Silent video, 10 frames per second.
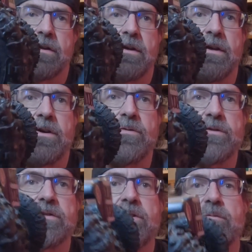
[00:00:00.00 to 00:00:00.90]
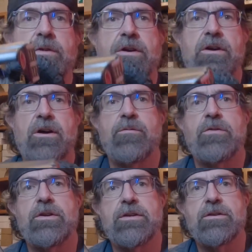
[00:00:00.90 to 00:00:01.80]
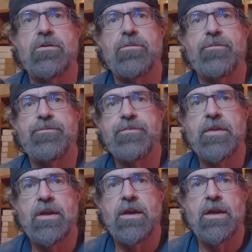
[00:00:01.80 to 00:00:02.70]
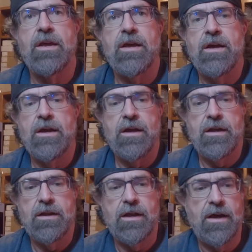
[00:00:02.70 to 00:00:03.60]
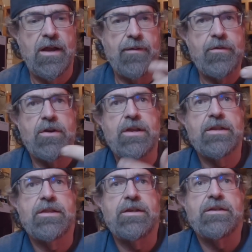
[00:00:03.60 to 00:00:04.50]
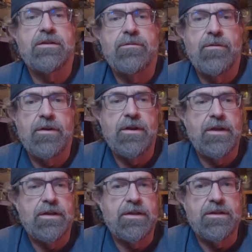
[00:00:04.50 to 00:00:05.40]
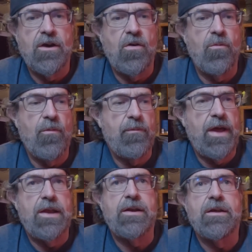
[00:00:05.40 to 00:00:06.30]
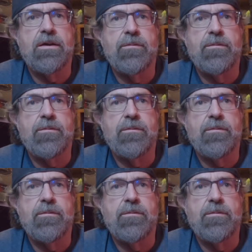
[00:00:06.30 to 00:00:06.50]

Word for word: which is gonna be a comp rig. So. Uh, I'm gonna get these get these all mounted up